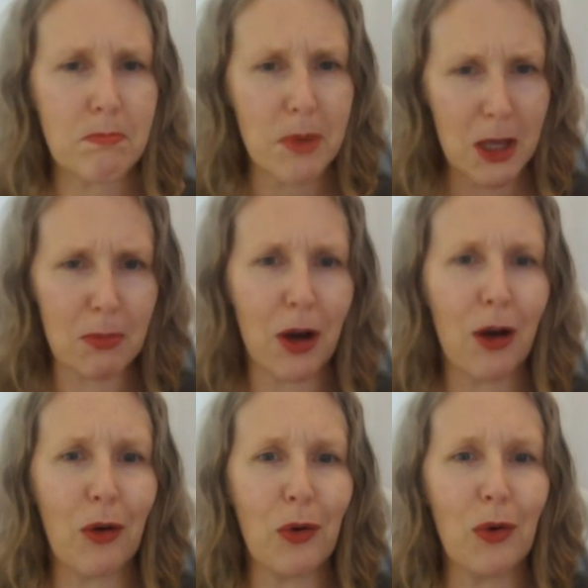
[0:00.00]
beep
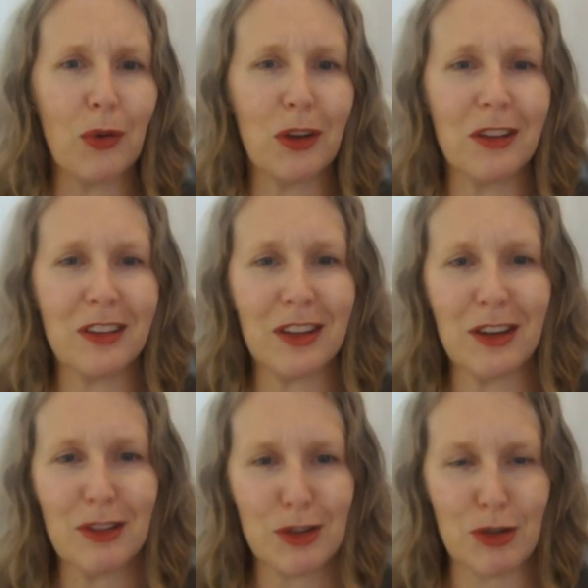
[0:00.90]
our horn at the
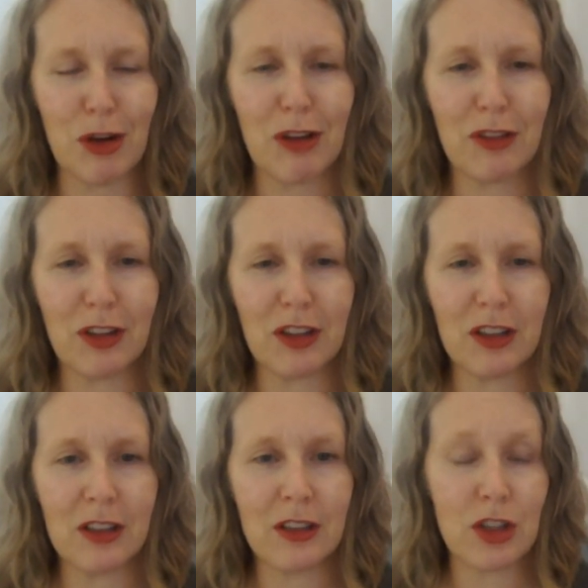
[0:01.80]
other driver,
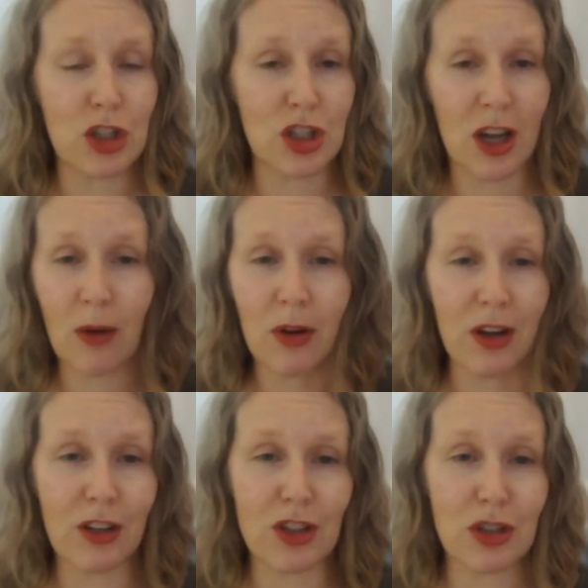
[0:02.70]
shout at
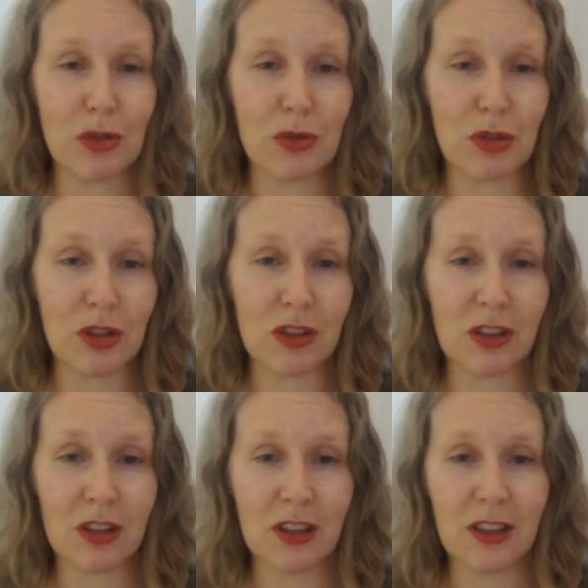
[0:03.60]
our children,
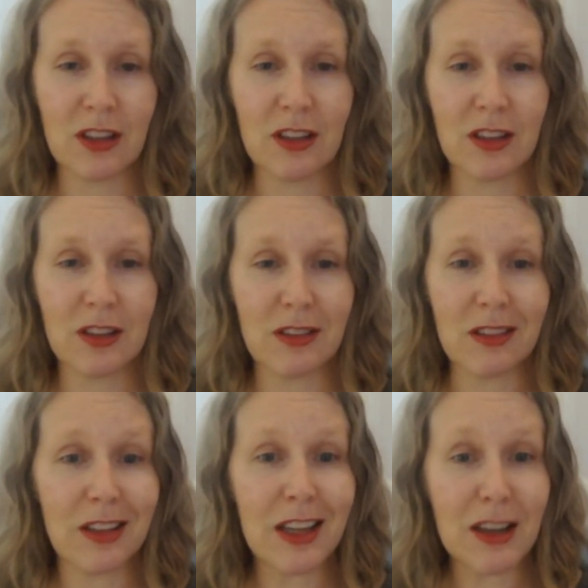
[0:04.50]

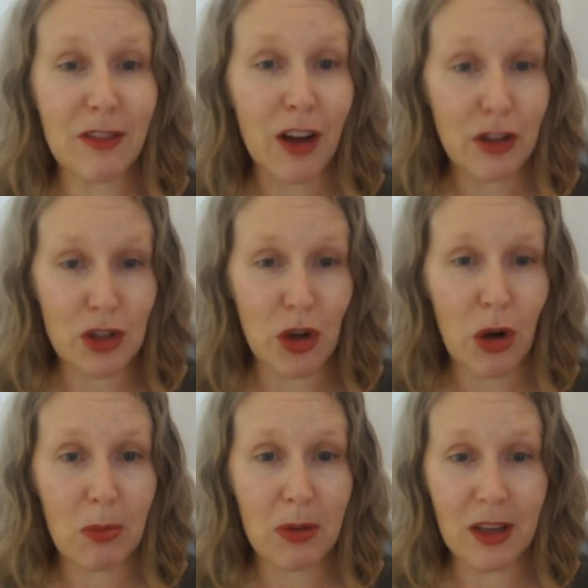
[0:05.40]
leave our
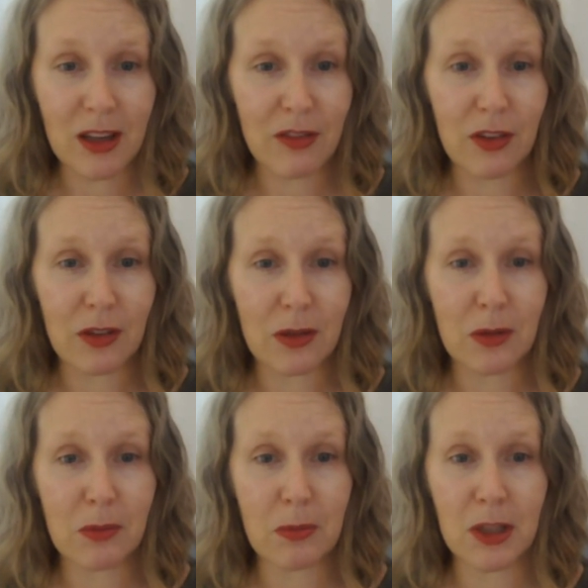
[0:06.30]
job even,
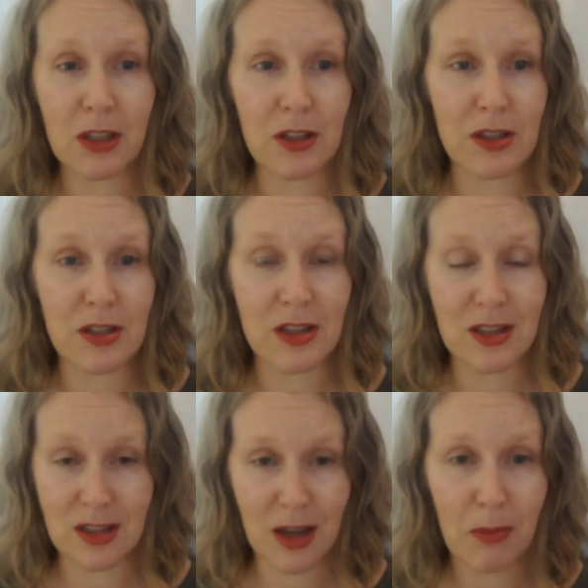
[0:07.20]
because
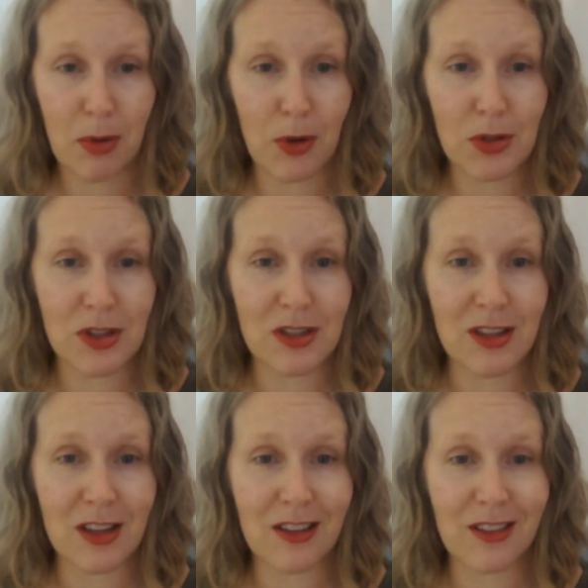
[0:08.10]
it's that boss, isn't
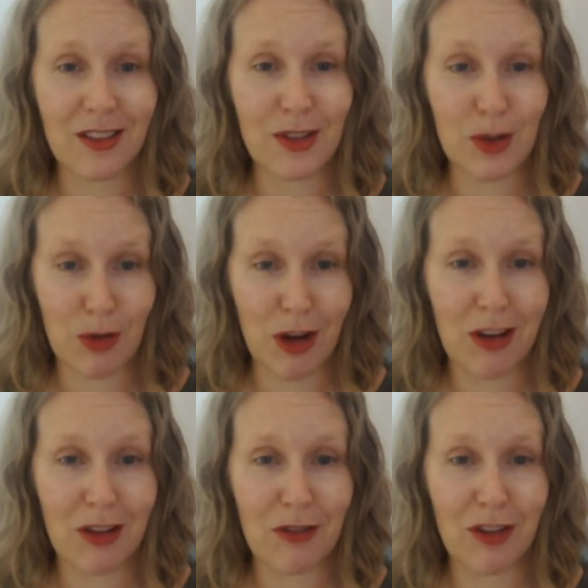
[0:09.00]
it? That's
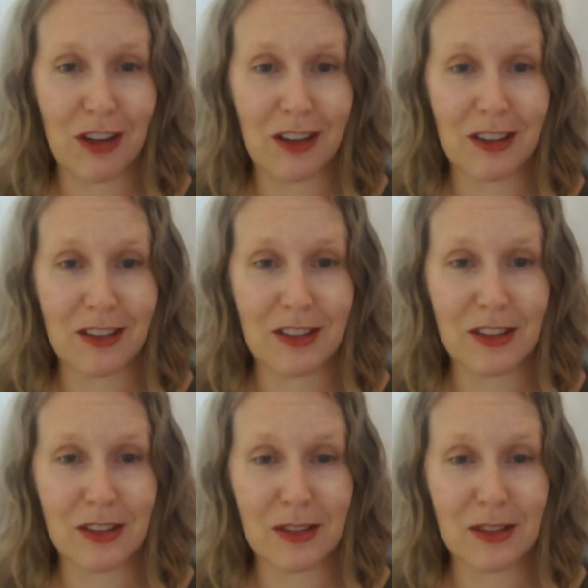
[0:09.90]
creating your feelings.